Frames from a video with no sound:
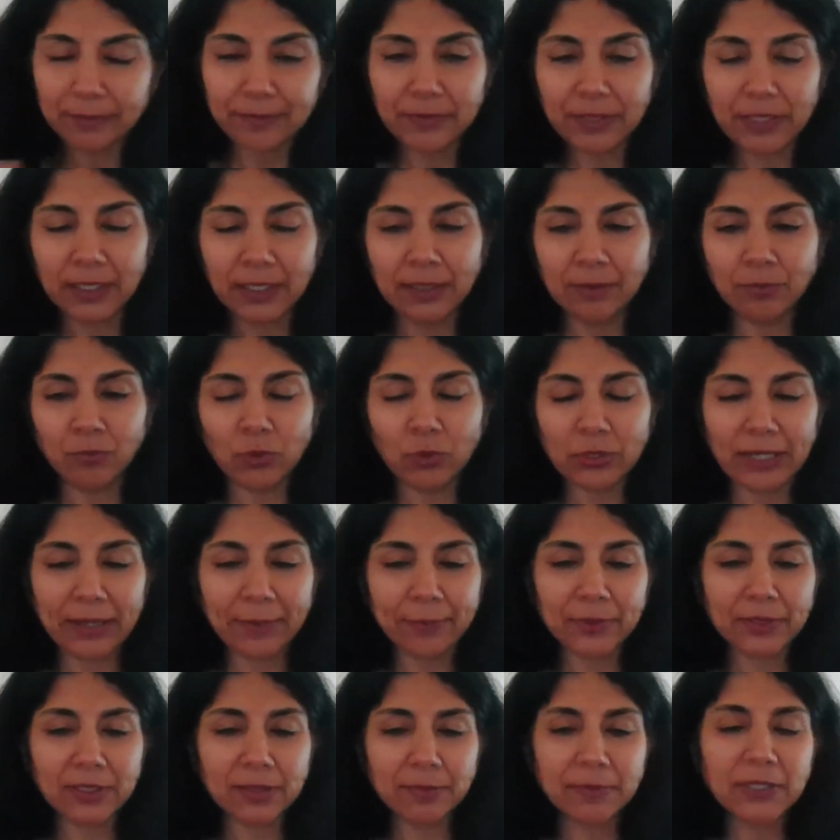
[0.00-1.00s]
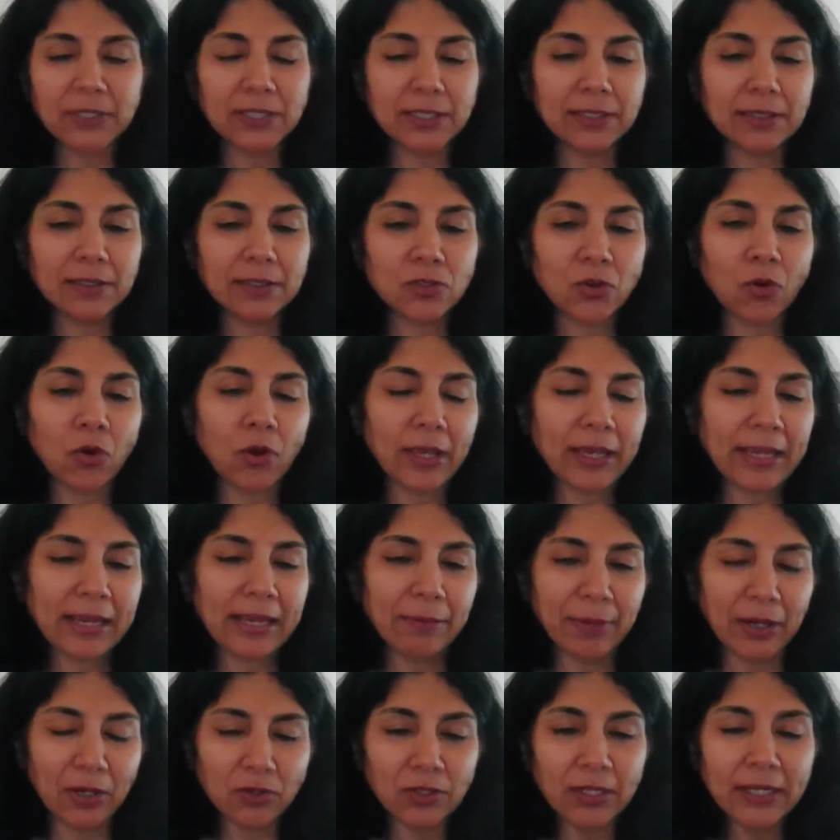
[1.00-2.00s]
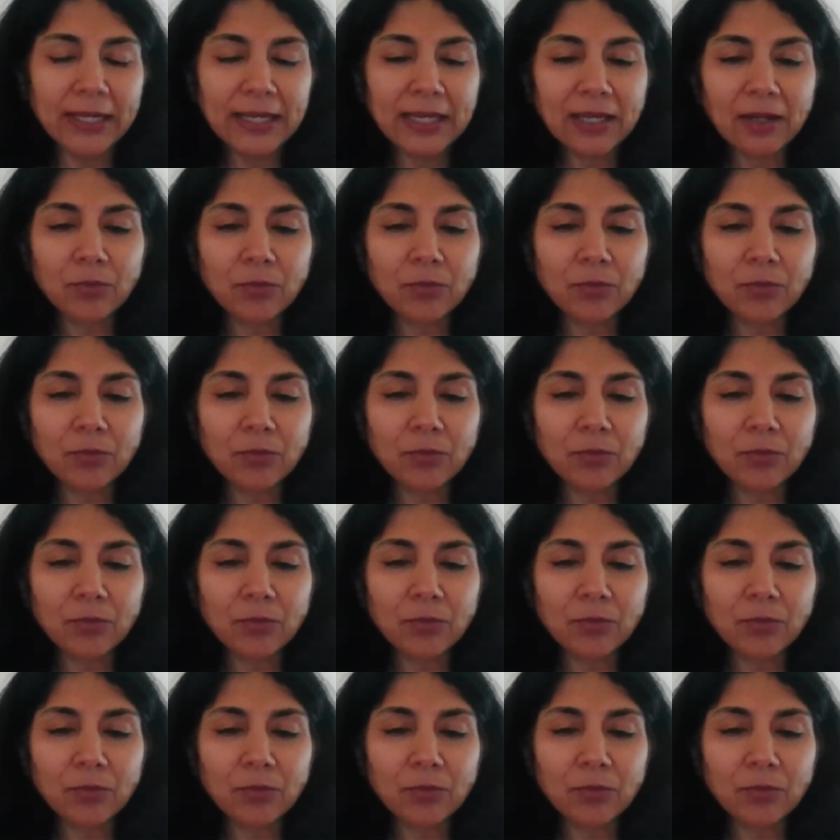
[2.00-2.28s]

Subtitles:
what I'm going to be talking about,